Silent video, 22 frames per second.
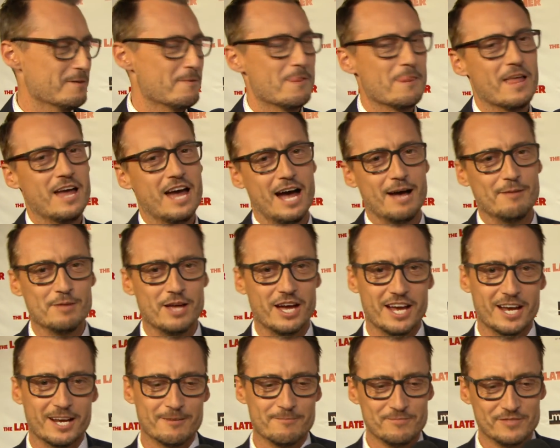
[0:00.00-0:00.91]
Okay. I'm
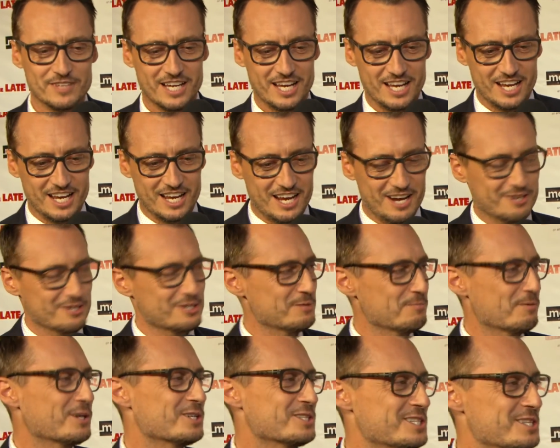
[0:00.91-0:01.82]
like, here's
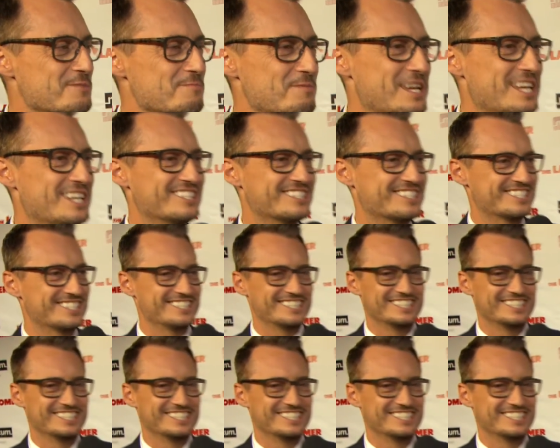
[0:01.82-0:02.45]
the birds and the bees